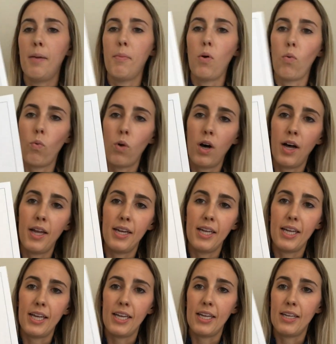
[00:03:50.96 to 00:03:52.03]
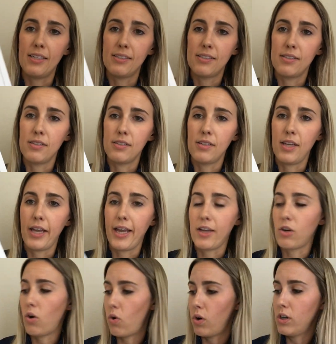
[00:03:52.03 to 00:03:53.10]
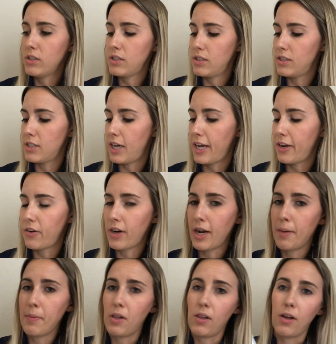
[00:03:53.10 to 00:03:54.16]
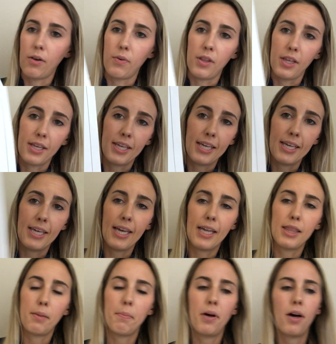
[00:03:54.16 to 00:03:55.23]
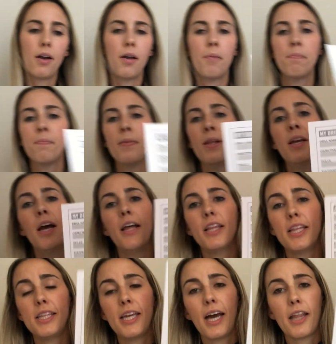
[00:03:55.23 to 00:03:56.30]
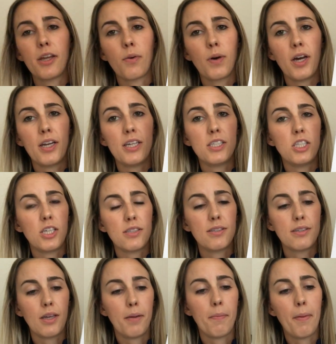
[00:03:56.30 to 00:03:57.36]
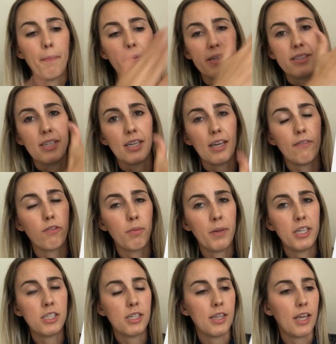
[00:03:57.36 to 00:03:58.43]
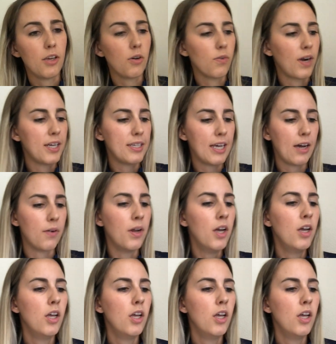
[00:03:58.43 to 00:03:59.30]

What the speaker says: One is a court diagram along with a key at the bottom. And then the other one is just some basic information that you'll write down.